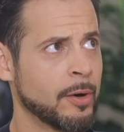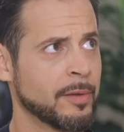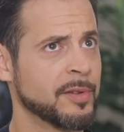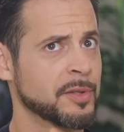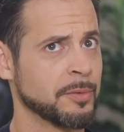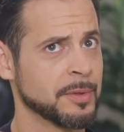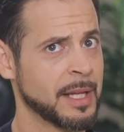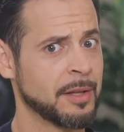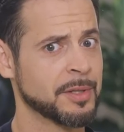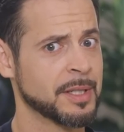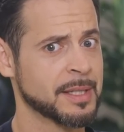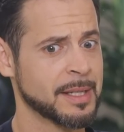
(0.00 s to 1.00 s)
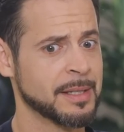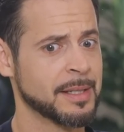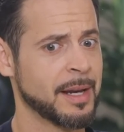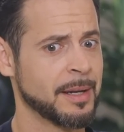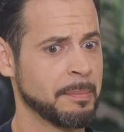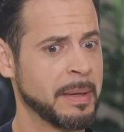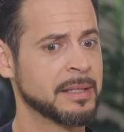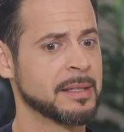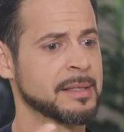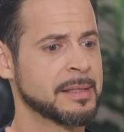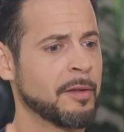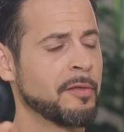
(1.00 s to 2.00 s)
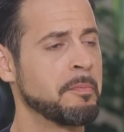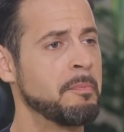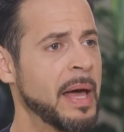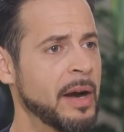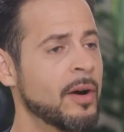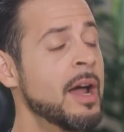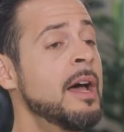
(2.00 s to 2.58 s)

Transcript: artificial intelligence is that it makes itself better.